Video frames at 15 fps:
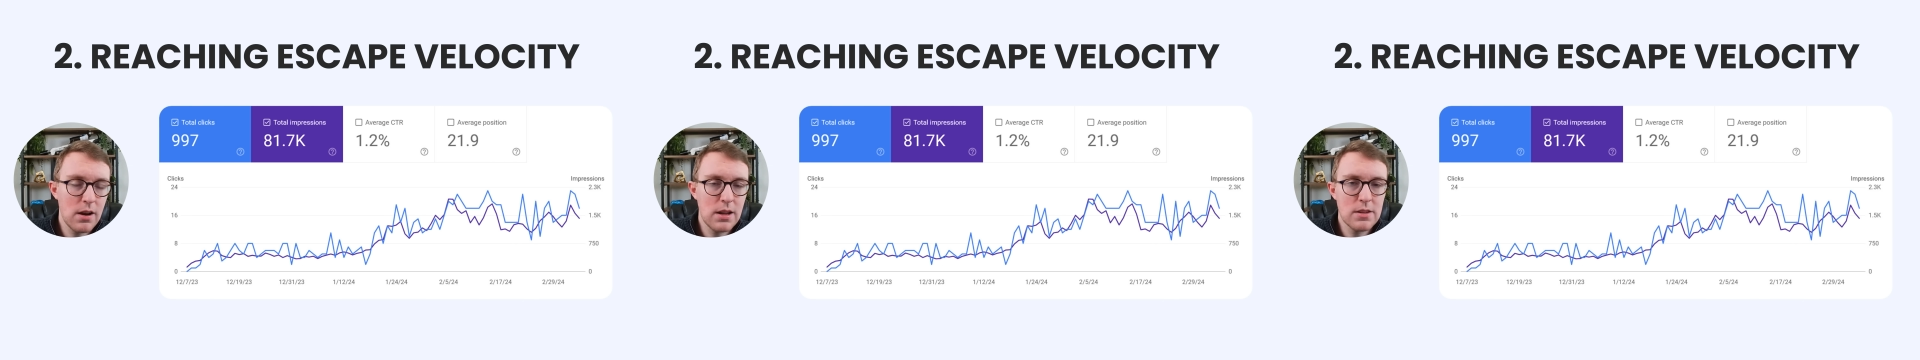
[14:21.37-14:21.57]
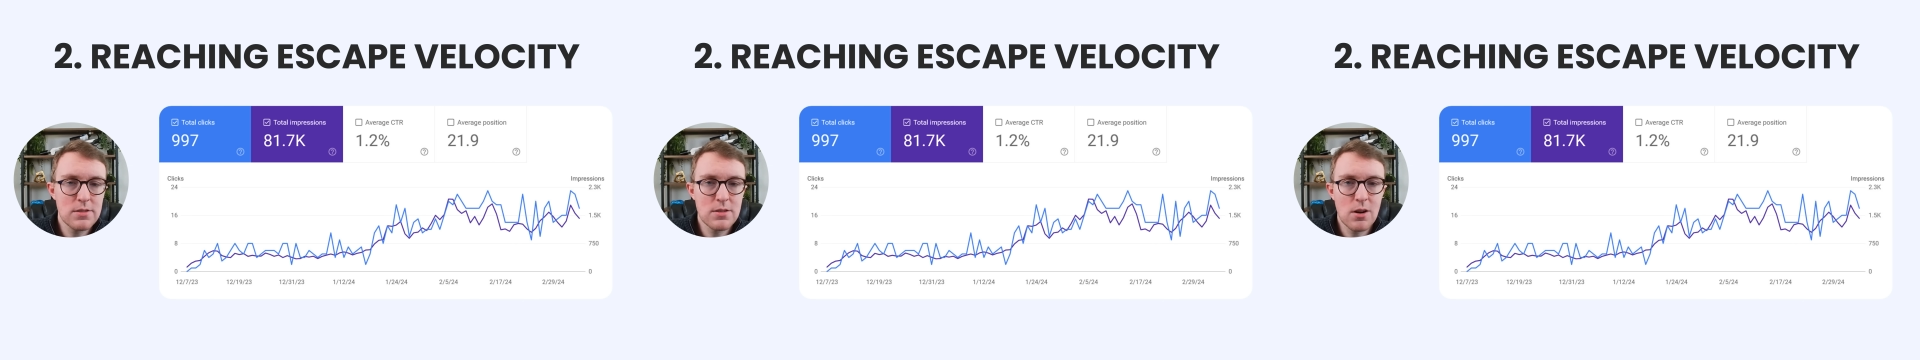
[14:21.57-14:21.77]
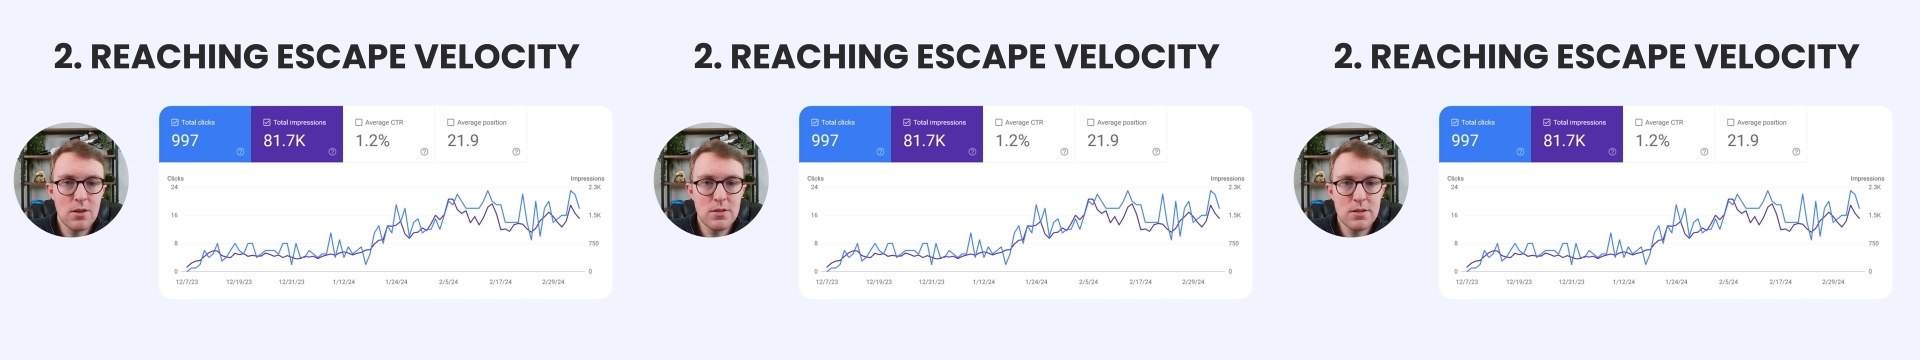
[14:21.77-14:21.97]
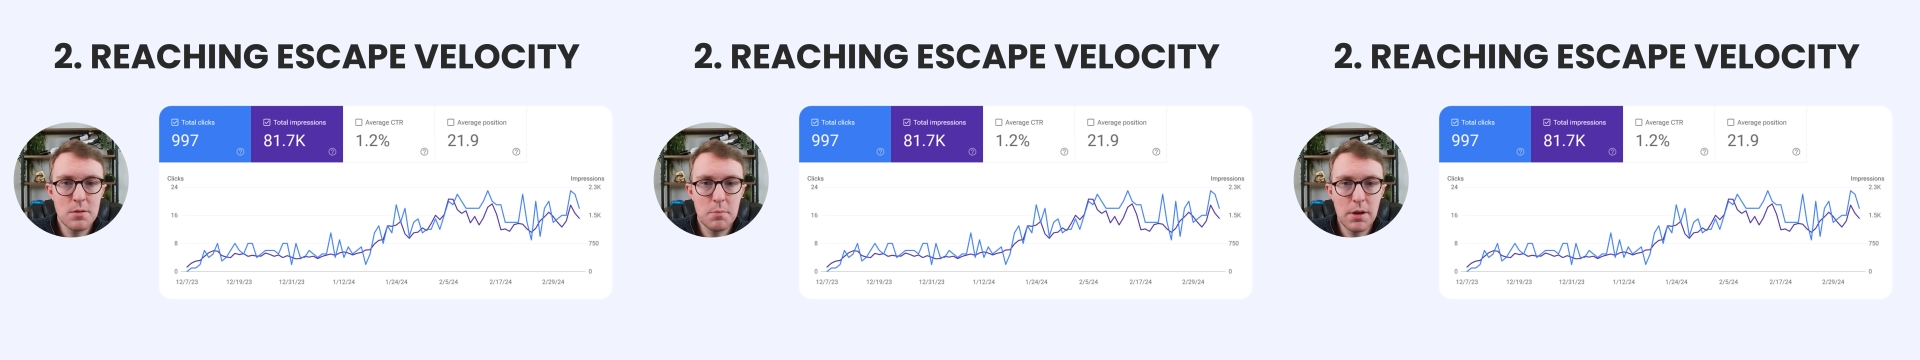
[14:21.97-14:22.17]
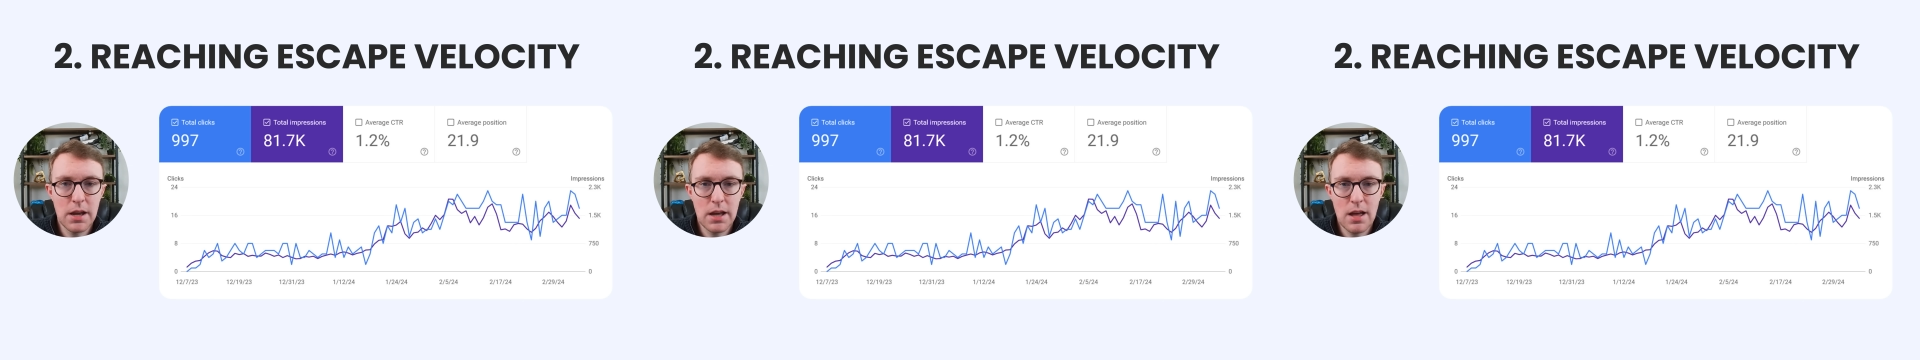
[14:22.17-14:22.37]
it starts to
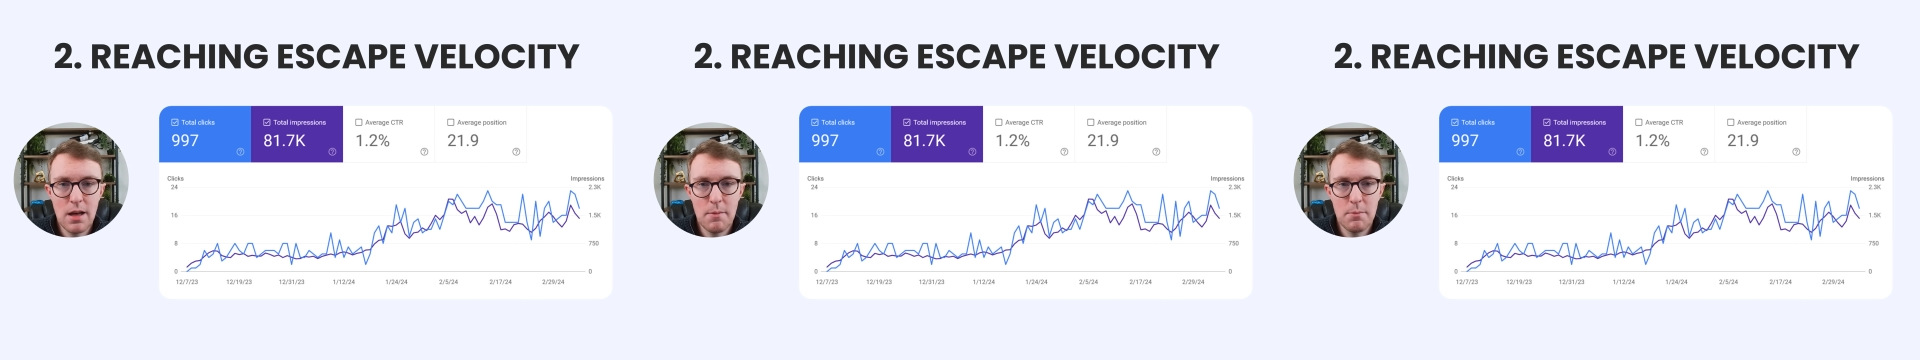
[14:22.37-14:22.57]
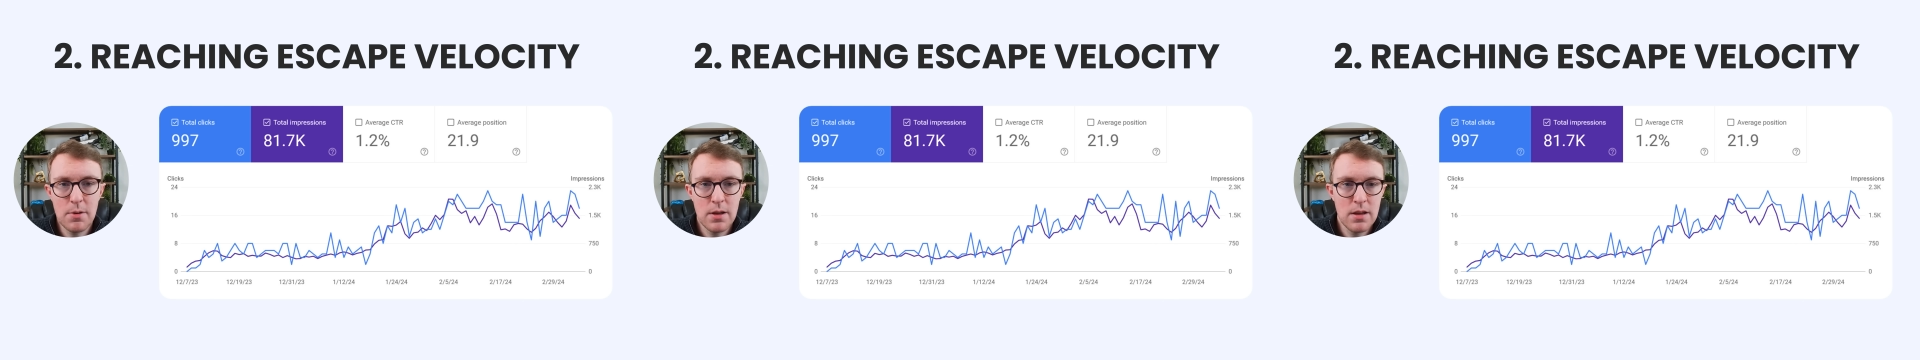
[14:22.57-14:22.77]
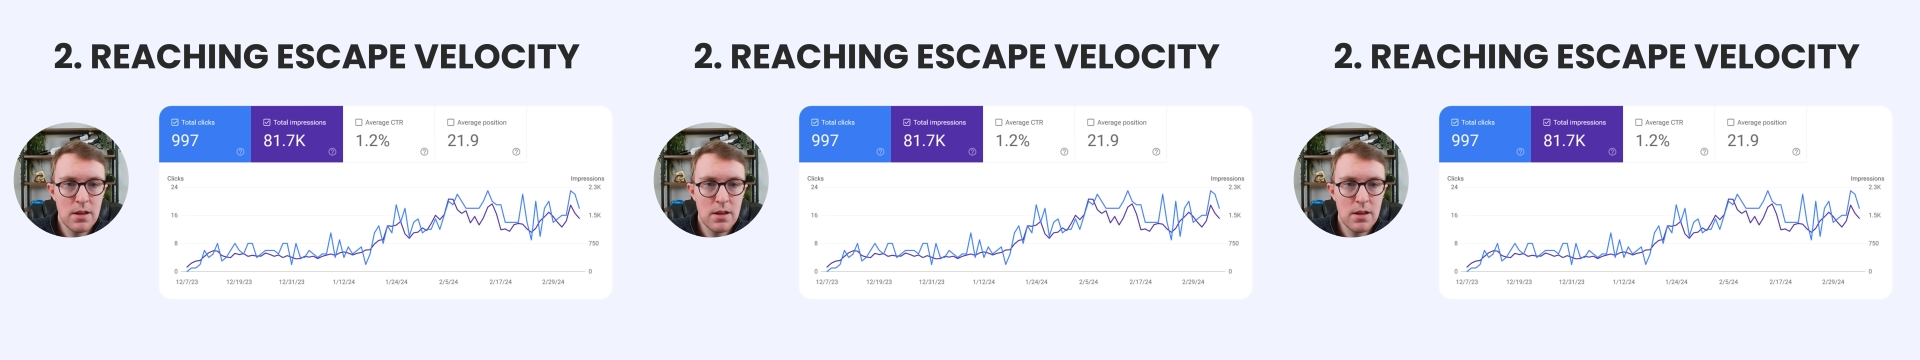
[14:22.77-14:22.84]
pick up,